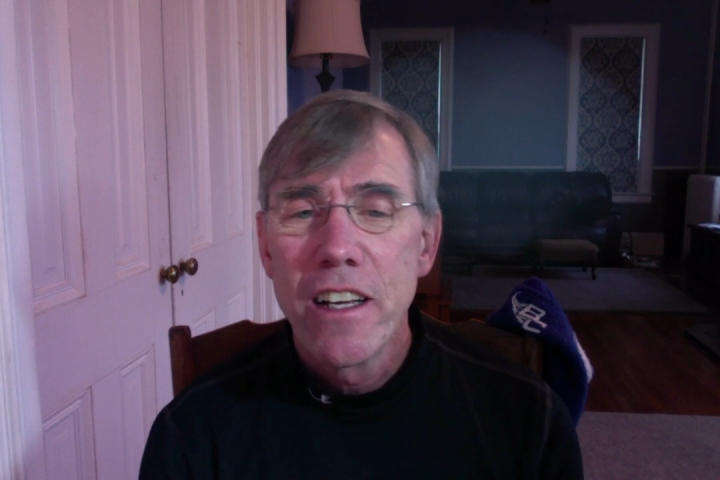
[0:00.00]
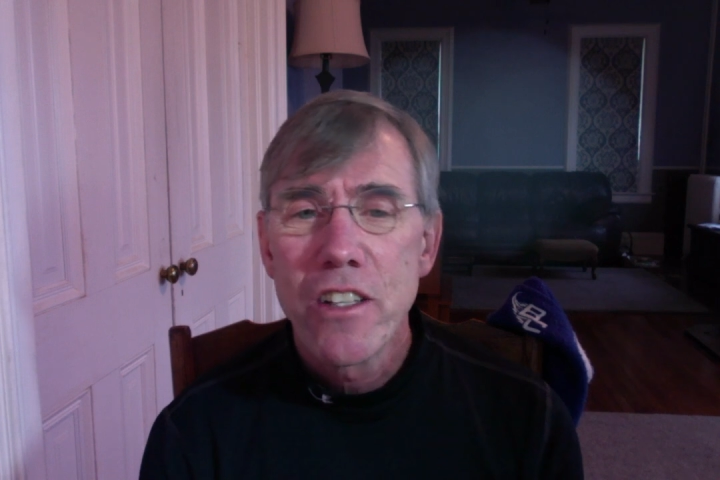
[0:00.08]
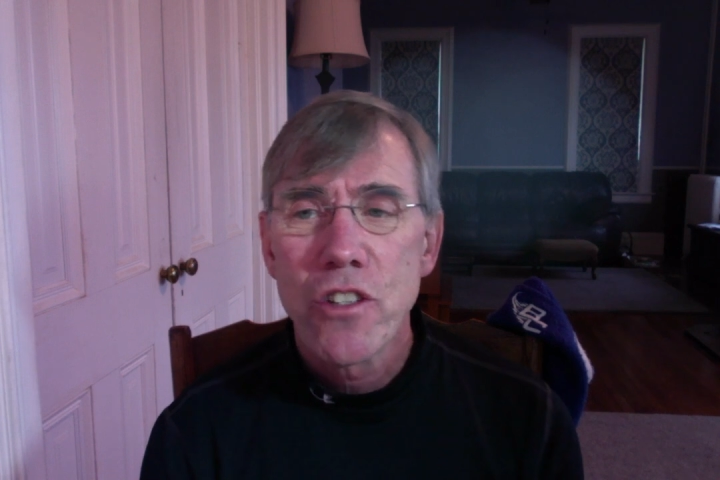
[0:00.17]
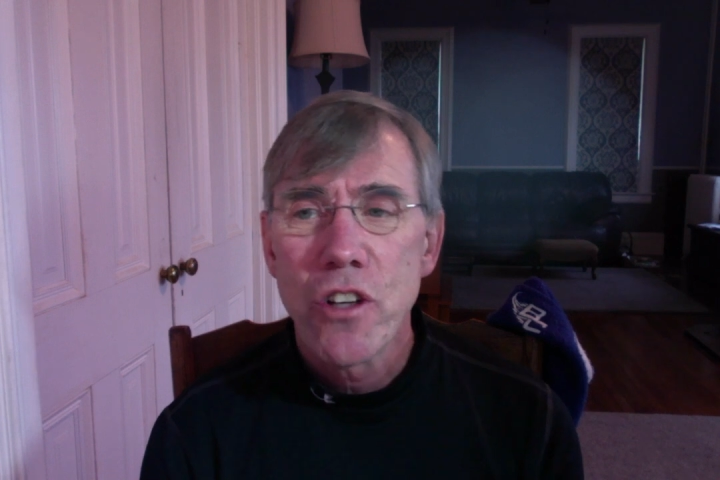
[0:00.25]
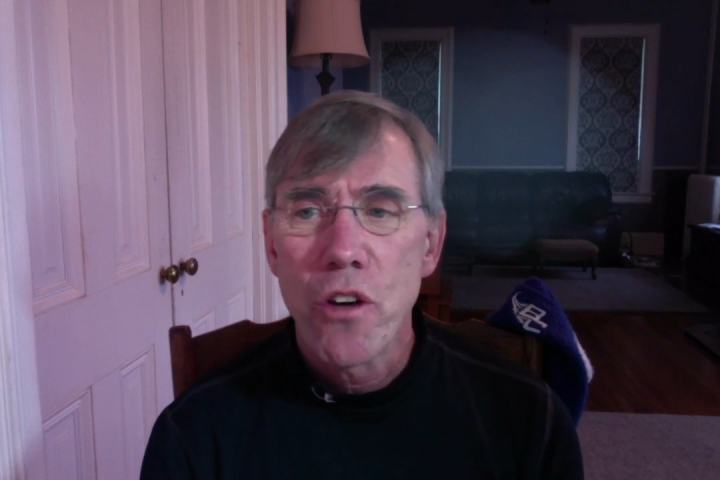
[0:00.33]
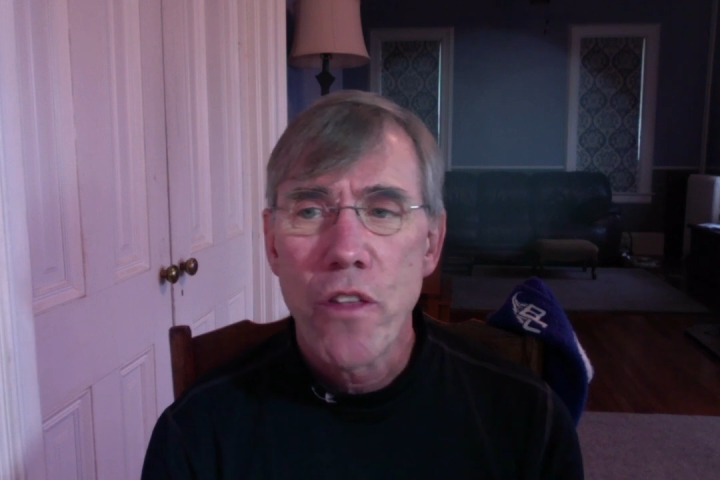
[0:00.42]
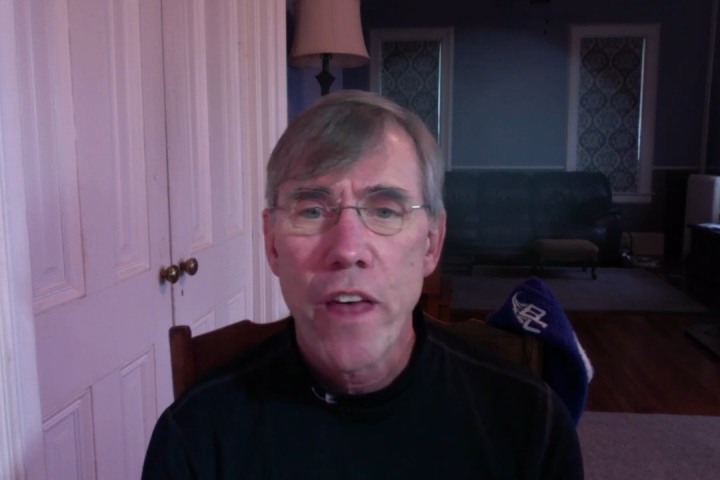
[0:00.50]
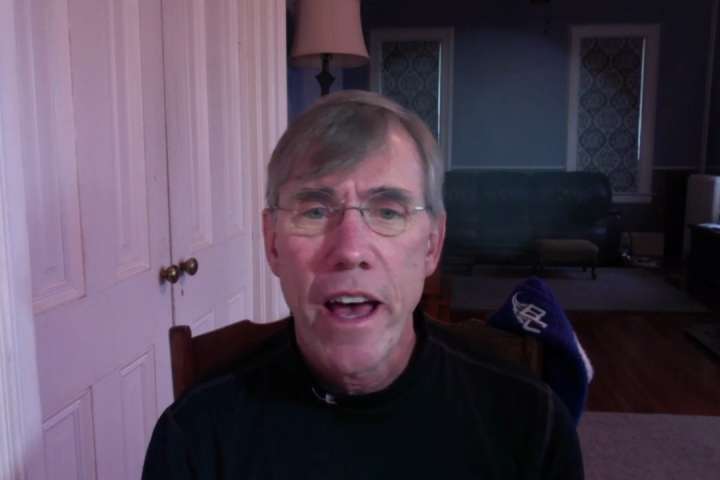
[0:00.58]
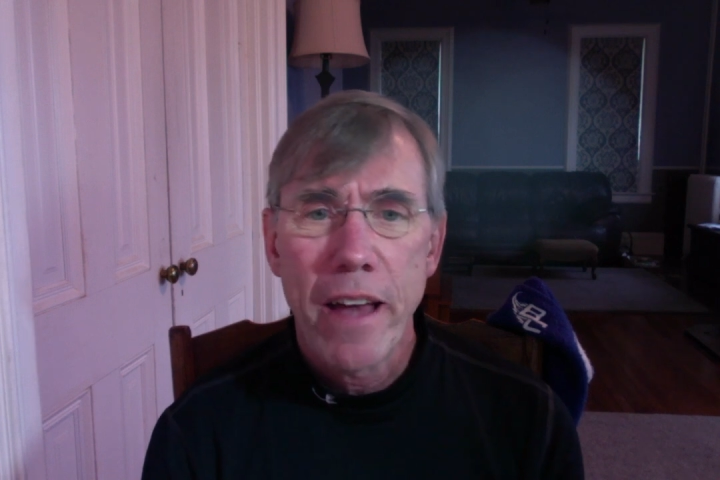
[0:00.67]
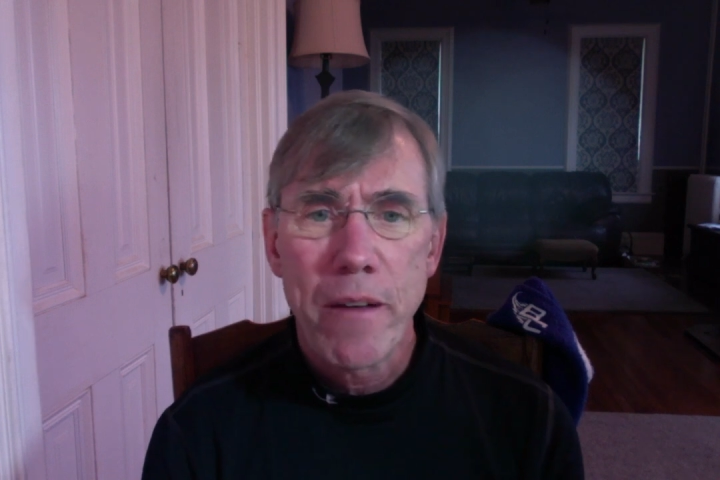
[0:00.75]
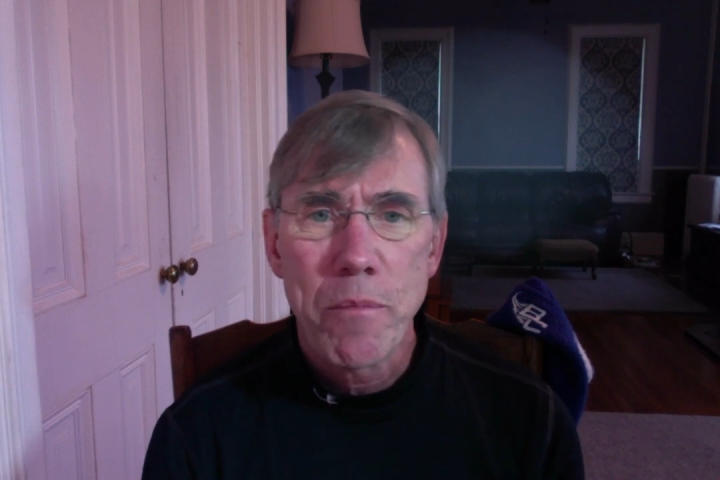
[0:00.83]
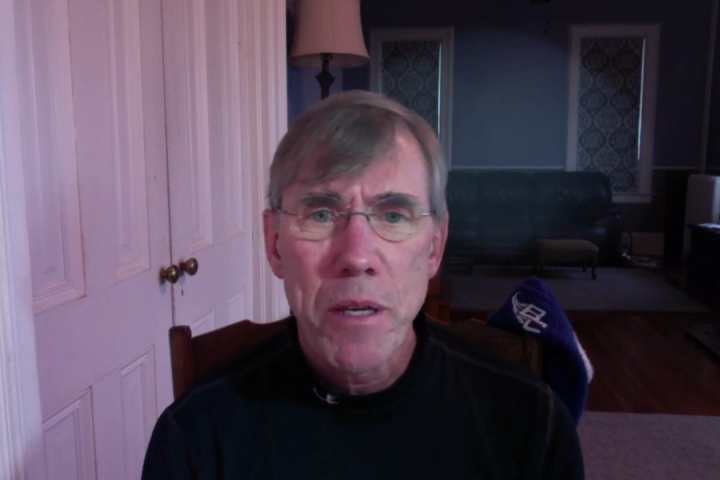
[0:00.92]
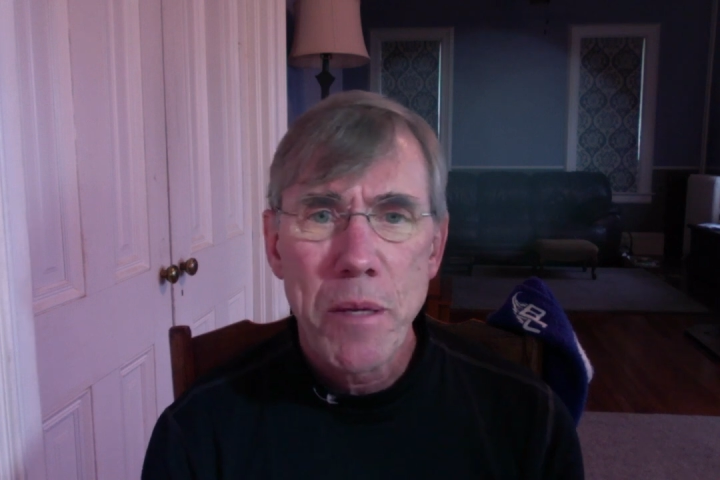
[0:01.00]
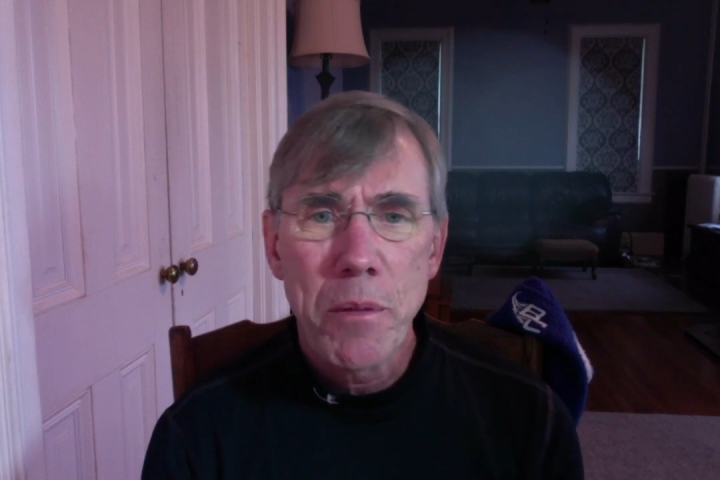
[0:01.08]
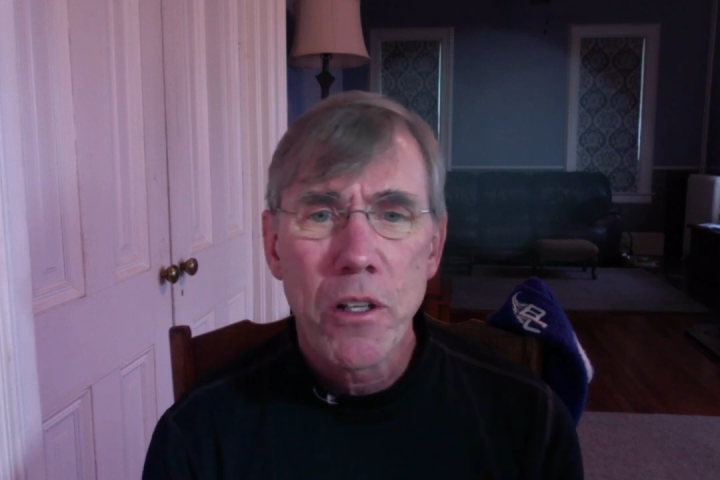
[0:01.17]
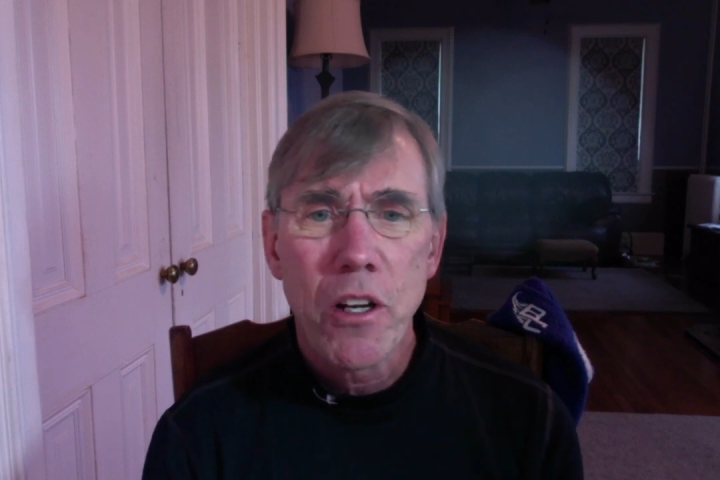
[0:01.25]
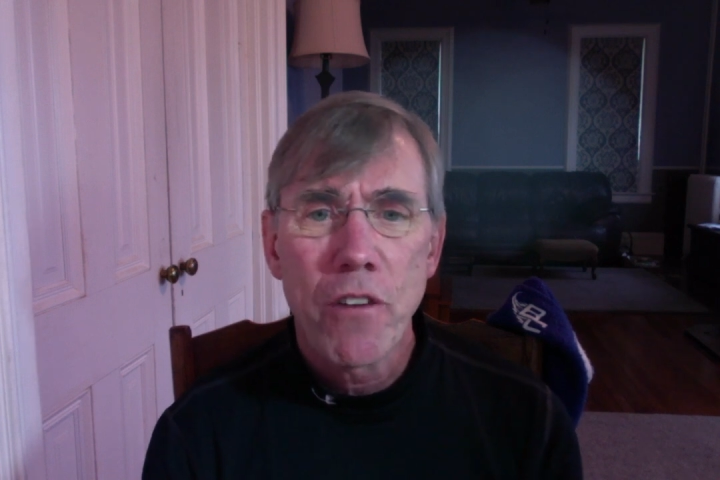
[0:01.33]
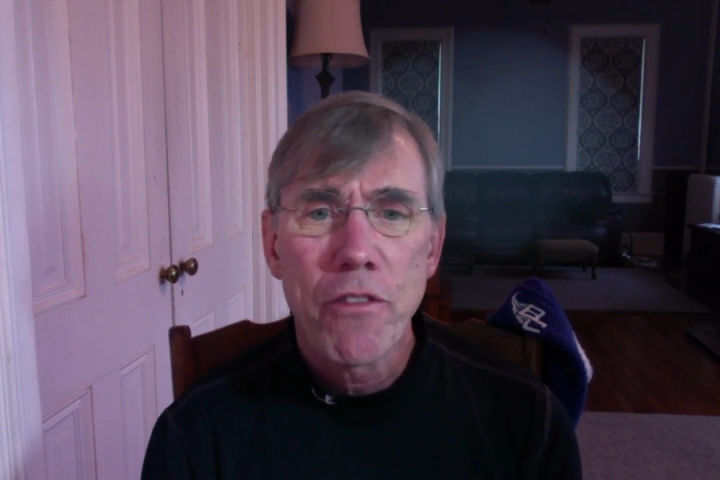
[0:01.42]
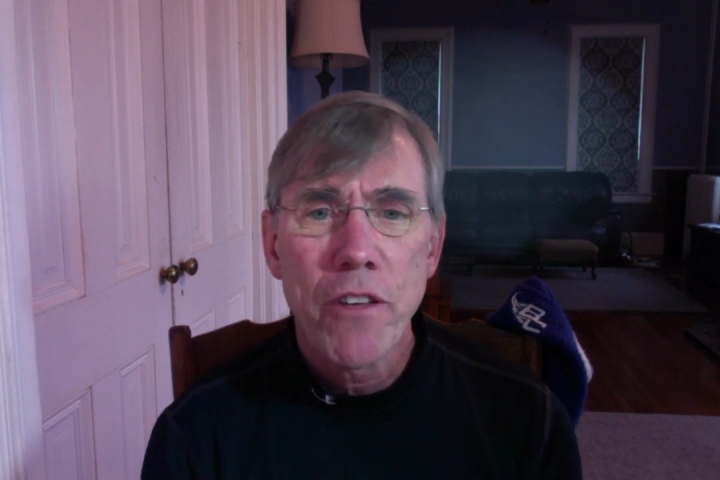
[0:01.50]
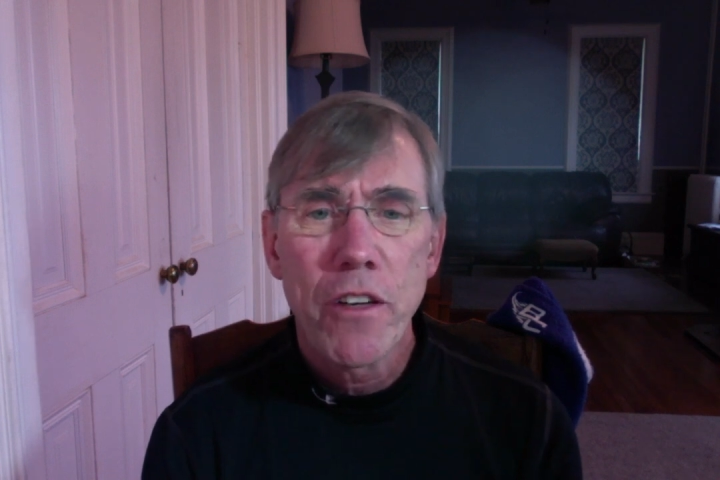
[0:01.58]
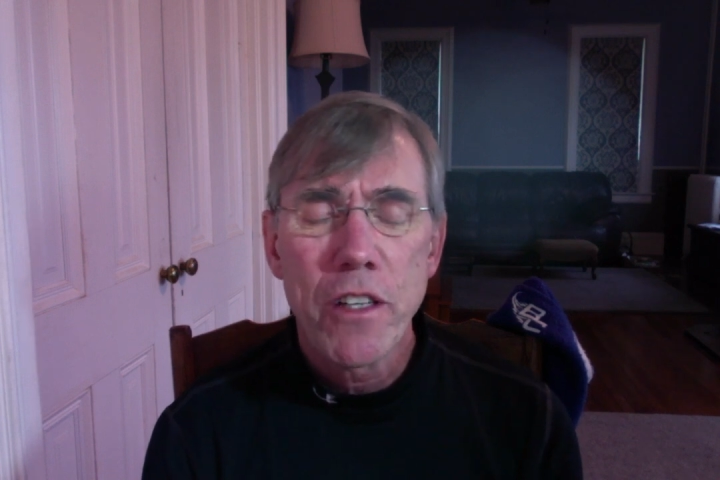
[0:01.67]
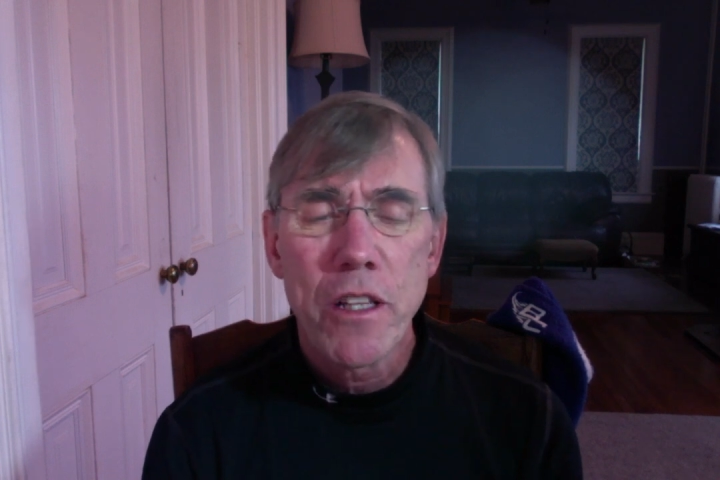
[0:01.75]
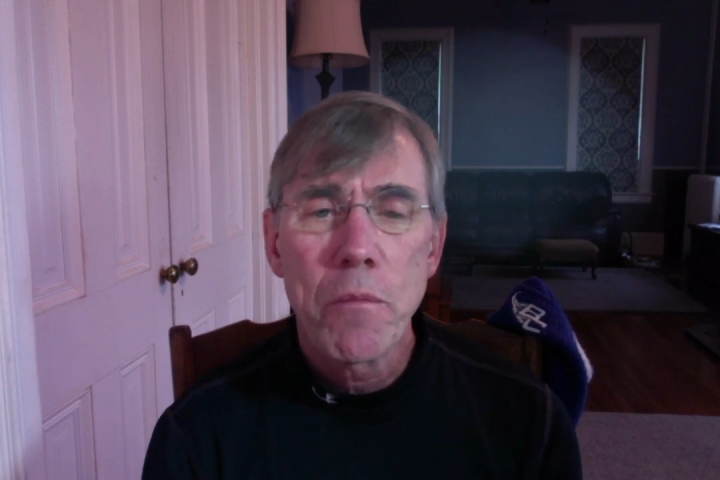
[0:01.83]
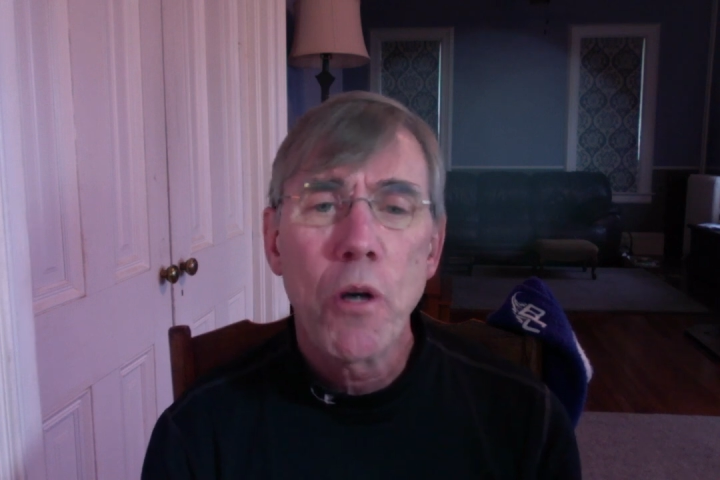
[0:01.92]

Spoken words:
so that people are feeling the